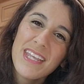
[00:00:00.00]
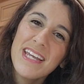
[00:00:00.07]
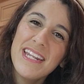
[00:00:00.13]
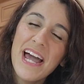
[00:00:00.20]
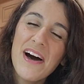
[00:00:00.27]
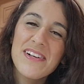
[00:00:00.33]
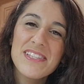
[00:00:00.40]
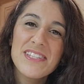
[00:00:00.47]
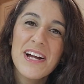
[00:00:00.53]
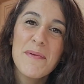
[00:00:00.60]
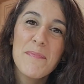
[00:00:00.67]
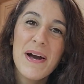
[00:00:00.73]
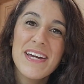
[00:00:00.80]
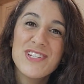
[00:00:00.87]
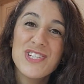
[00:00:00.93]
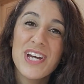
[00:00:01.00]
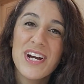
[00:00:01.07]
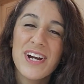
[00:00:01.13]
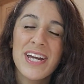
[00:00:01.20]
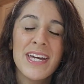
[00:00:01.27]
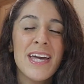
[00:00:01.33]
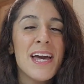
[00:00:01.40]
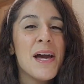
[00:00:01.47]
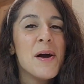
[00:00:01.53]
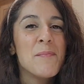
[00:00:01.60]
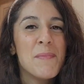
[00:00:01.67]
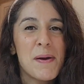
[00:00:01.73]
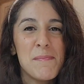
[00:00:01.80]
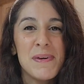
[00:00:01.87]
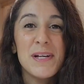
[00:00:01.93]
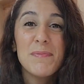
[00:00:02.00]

Now, I'll start by sharing my meal